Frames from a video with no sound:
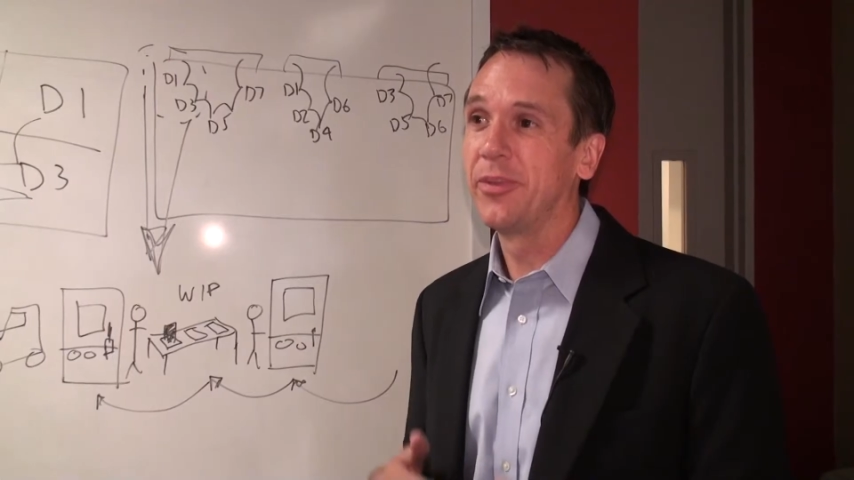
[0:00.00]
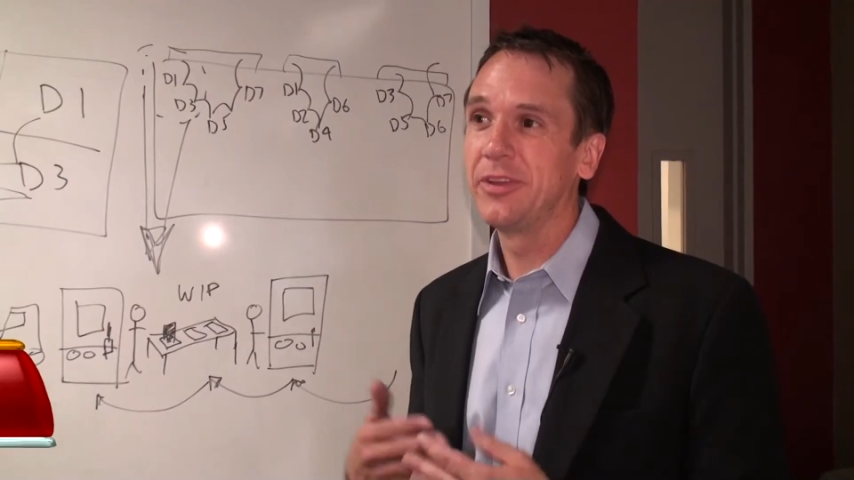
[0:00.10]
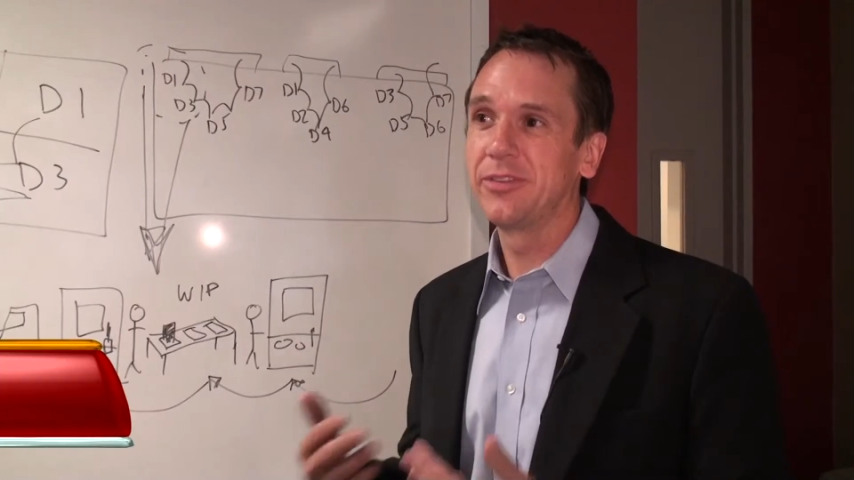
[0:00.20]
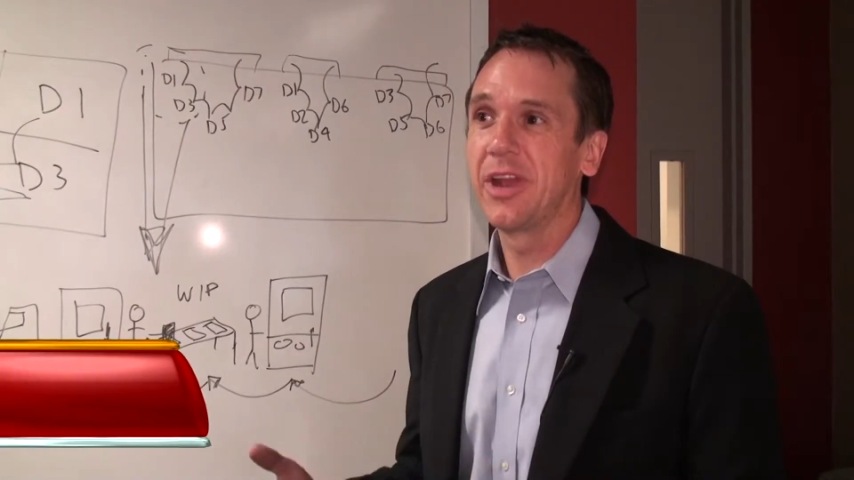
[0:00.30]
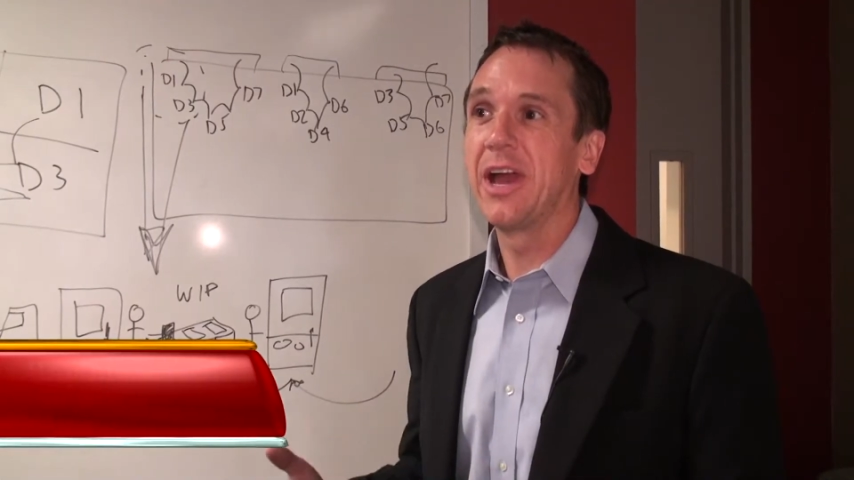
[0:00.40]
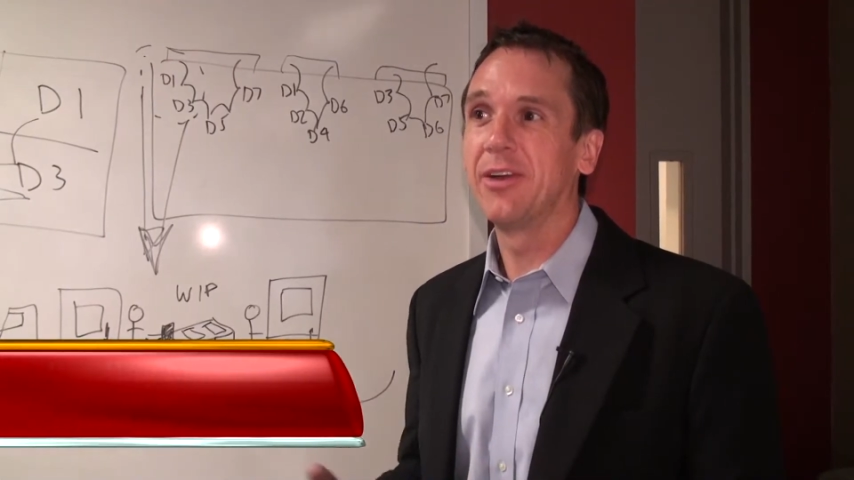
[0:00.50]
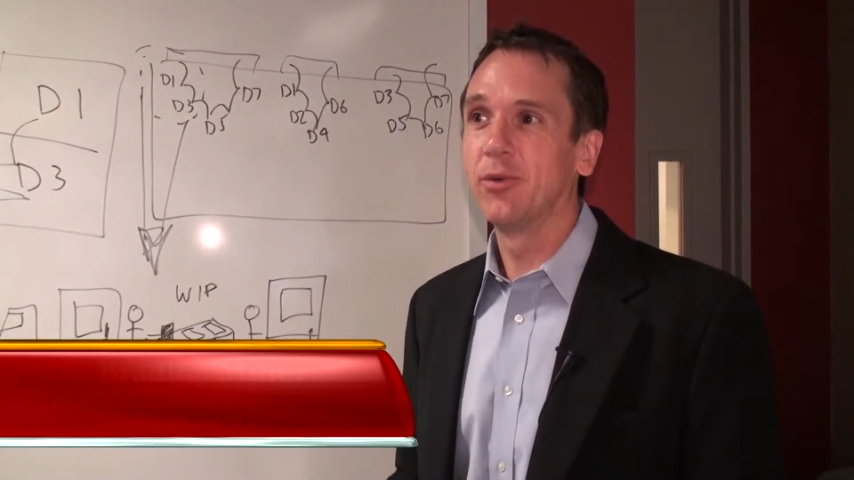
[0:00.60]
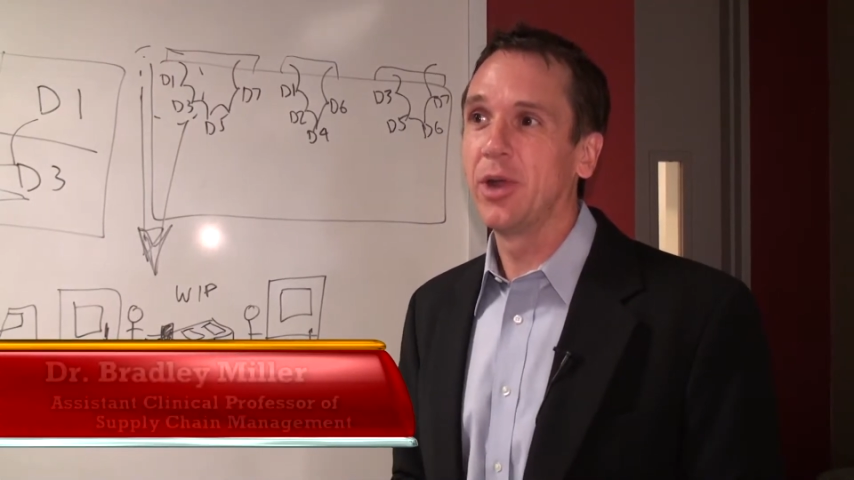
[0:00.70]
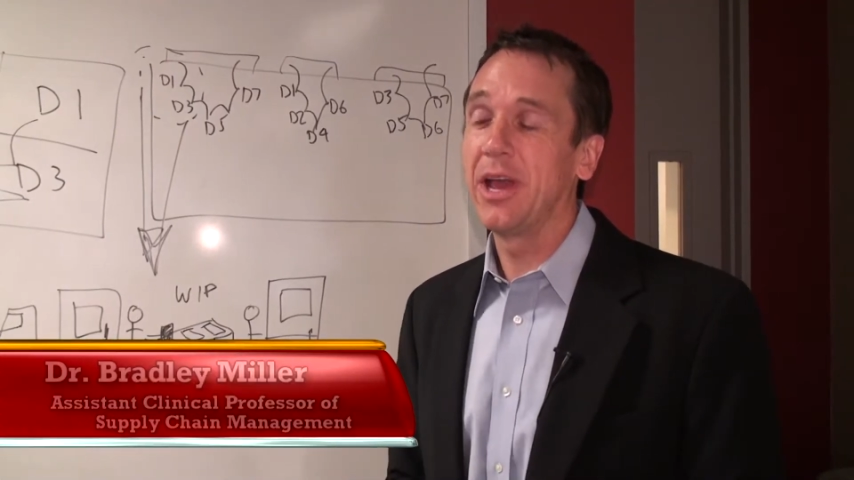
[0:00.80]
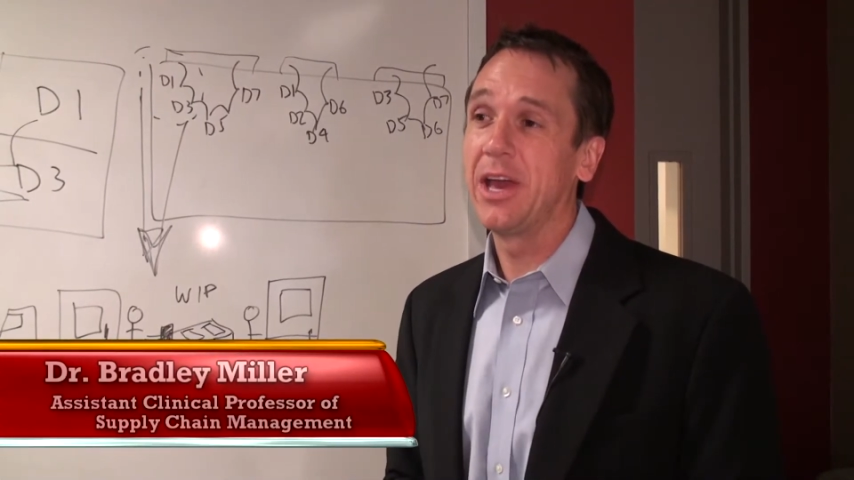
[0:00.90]
things that I had
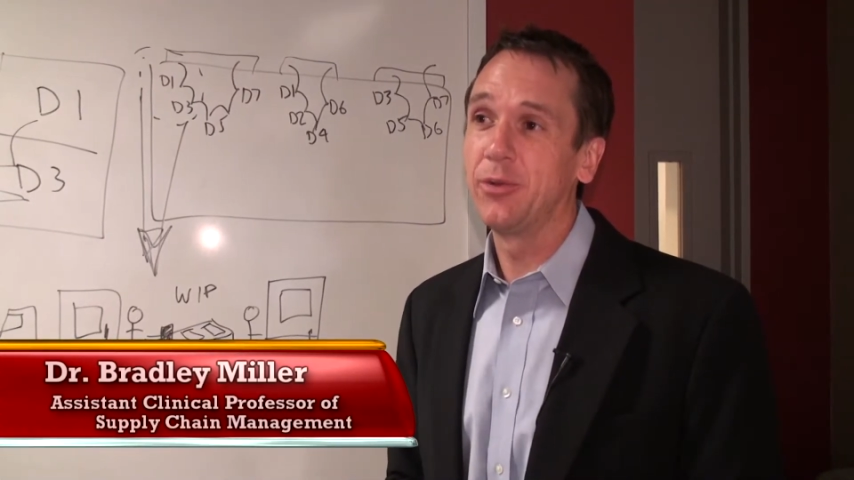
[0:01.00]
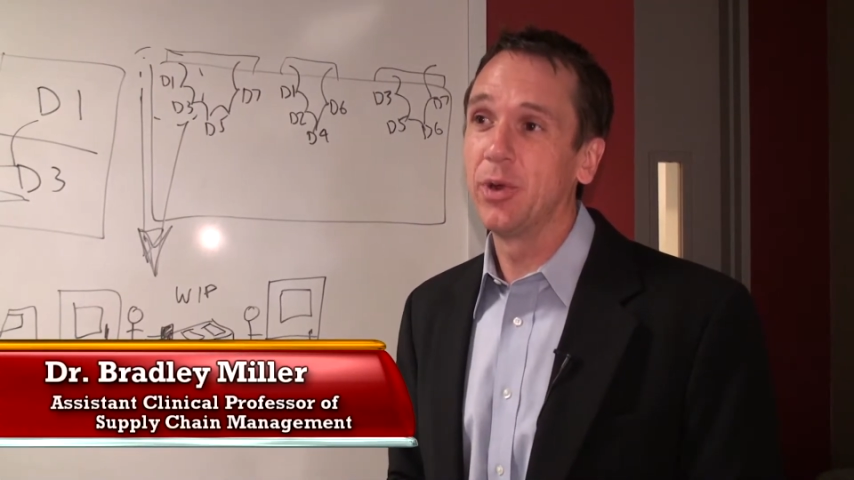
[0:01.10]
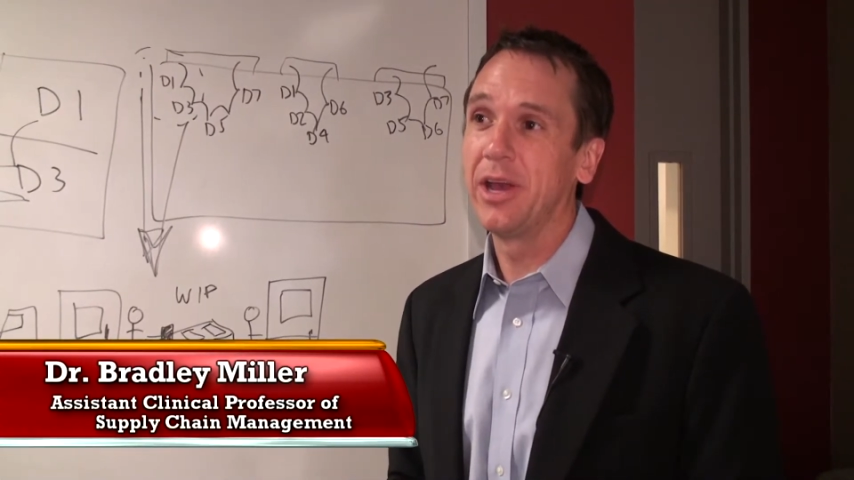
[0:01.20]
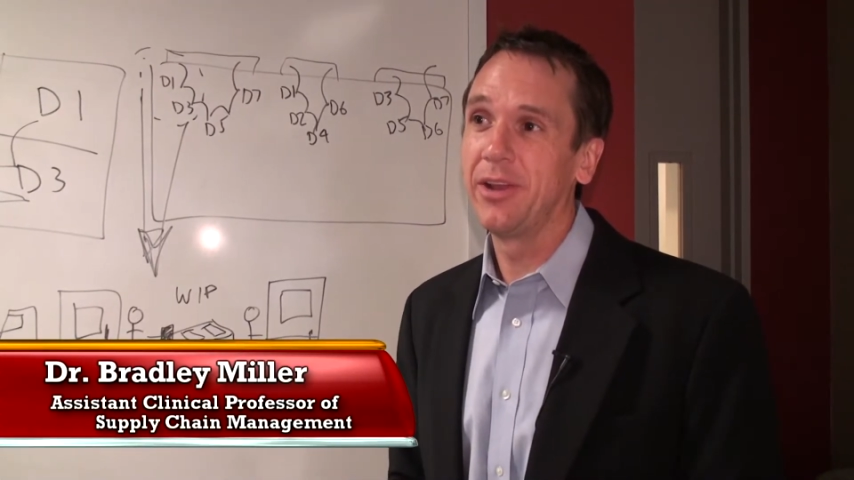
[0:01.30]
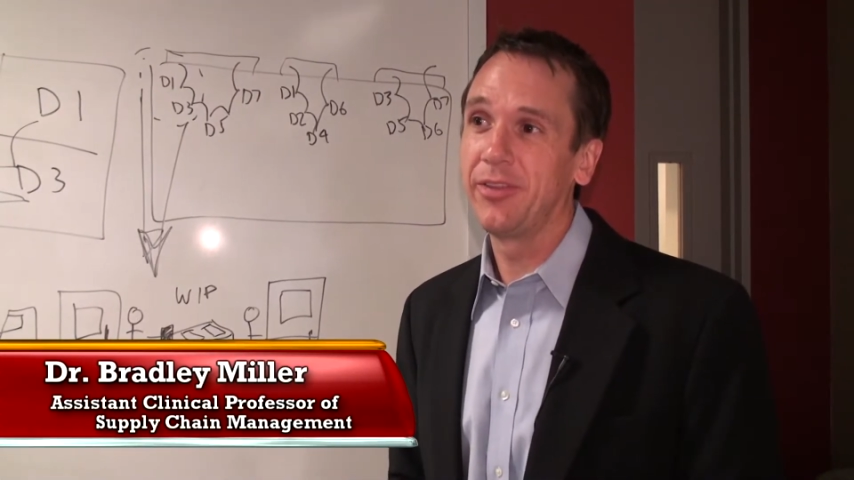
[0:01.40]
read